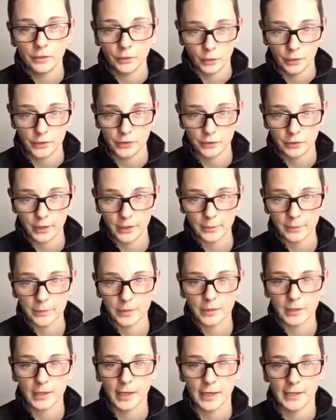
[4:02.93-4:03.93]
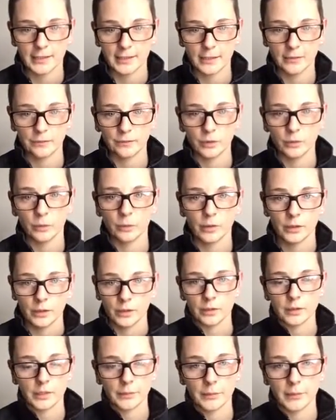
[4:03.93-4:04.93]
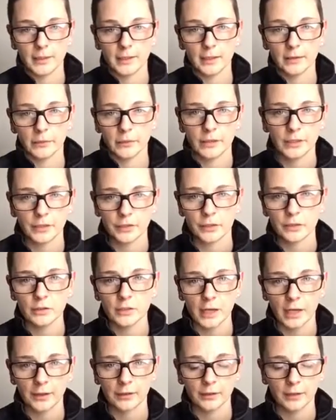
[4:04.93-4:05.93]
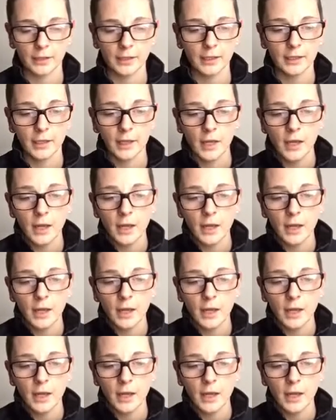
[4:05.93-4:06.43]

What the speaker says: your script as if you were speaking with a student athlete.